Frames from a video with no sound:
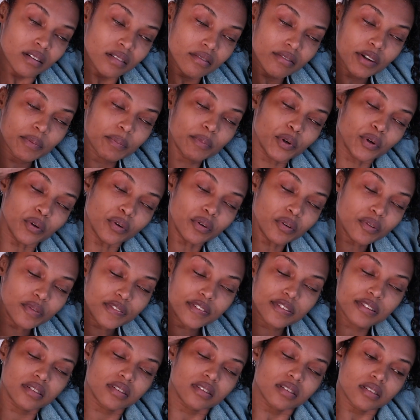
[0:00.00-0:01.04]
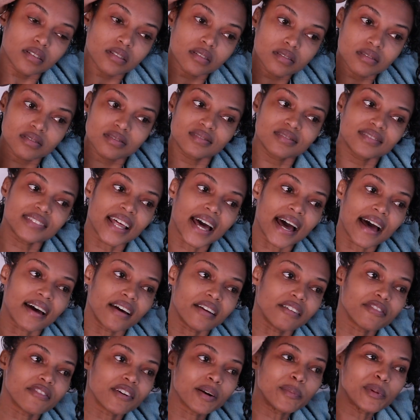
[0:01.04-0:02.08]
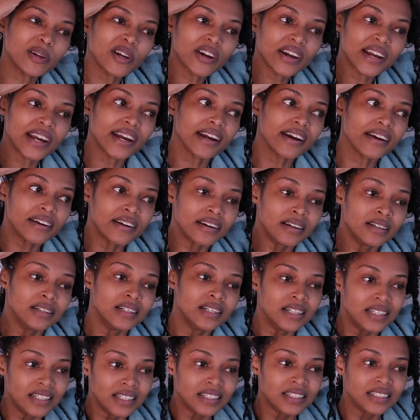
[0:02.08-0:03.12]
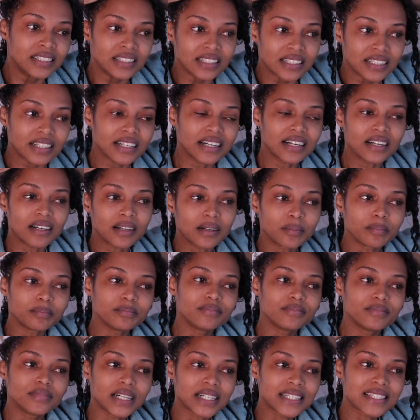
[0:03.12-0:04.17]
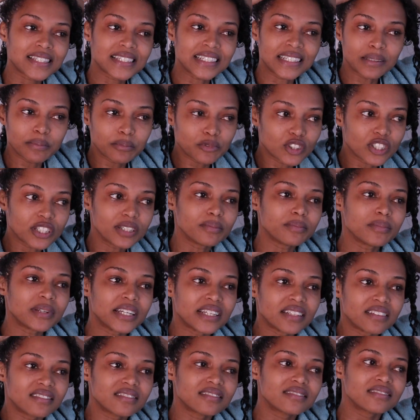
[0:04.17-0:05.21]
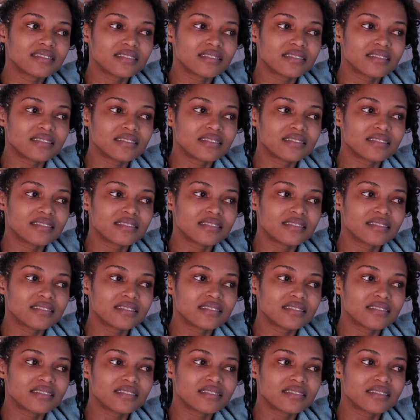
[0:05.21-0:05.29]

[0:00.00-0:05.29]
remove that from your hair um, a steam treatment